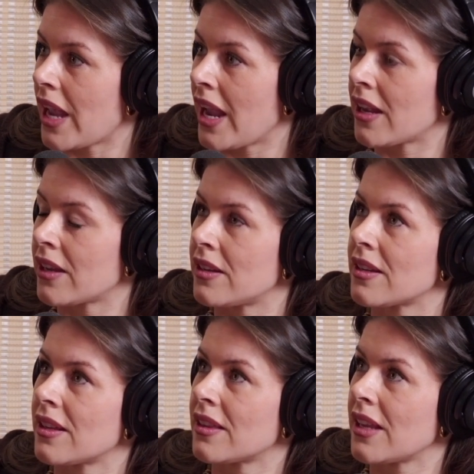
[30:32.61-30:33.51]
And
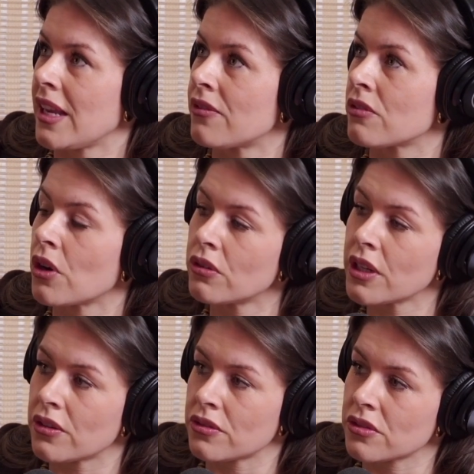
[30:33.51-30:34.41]
even
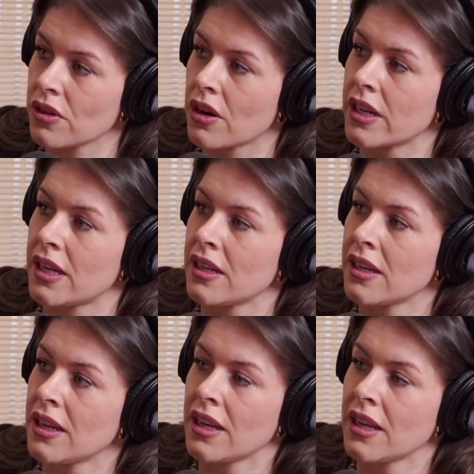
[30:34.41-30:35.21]
rodeos started